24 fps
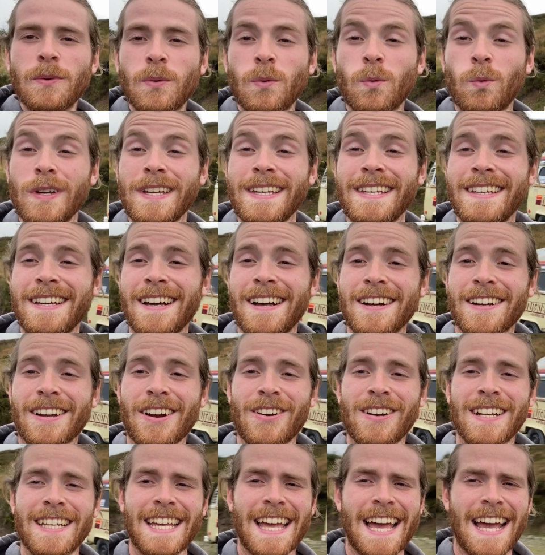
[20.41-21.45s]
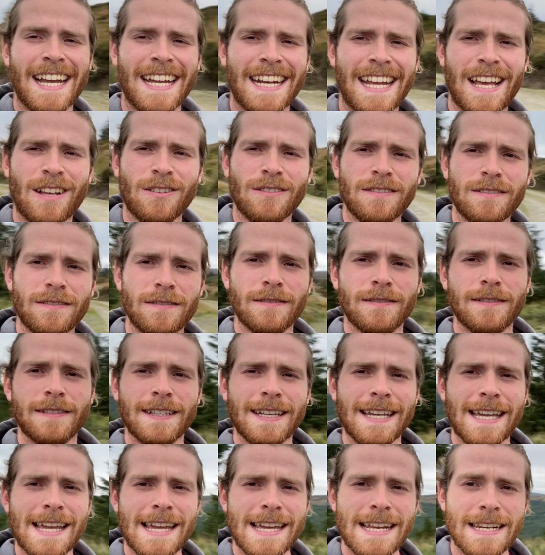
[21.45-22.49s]
We are currently hanging out
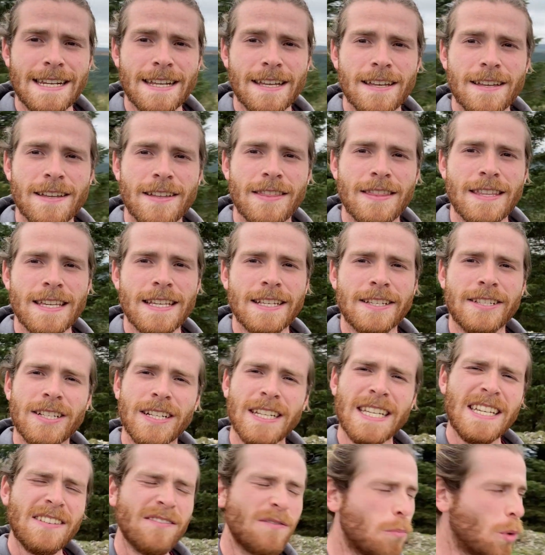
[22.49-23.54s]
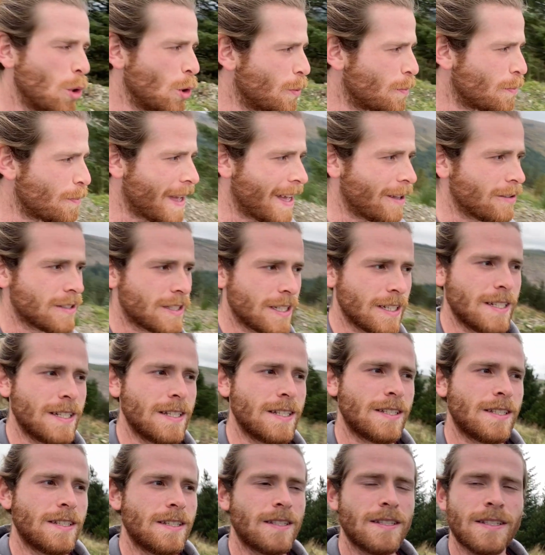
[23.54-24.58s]
in the Sleeve Bloom
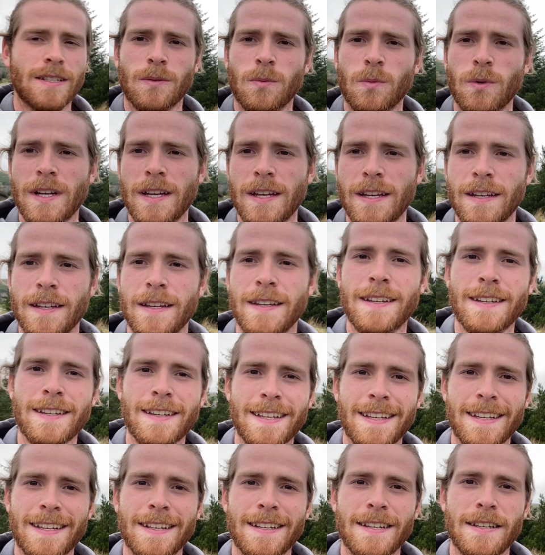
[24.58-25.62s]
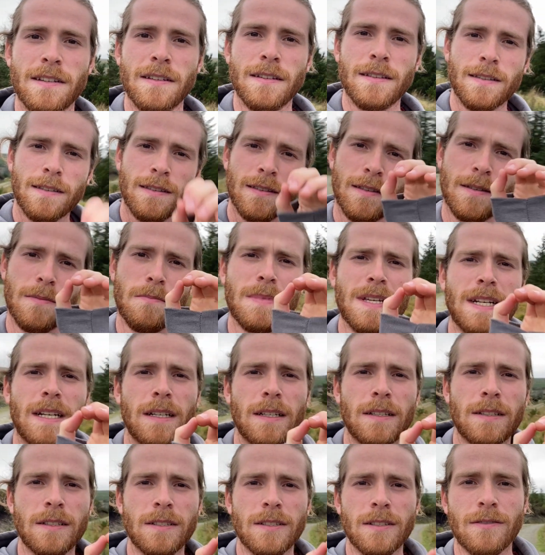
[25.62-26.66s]
Mountains somewhere in the
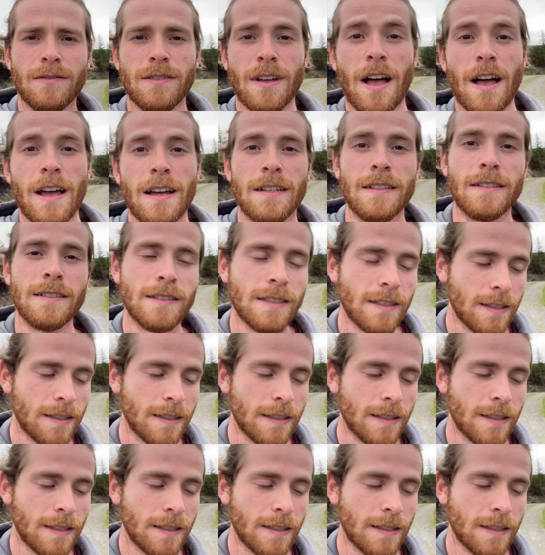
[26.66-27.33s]
Midlands of Ireland.